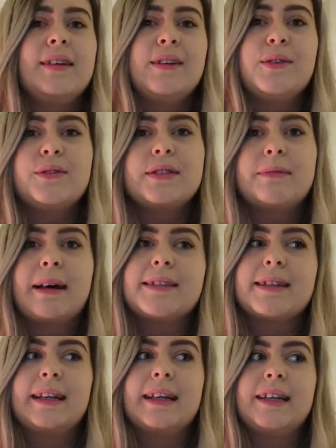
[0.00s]
you're
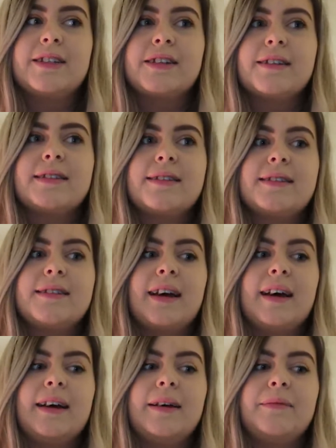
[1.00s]
automatically just
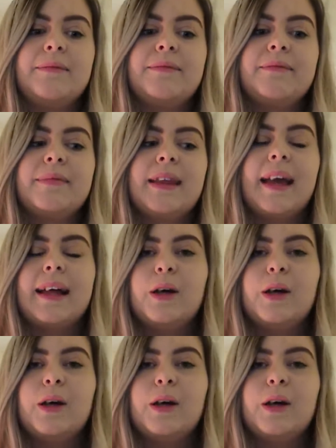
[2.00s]
yeah,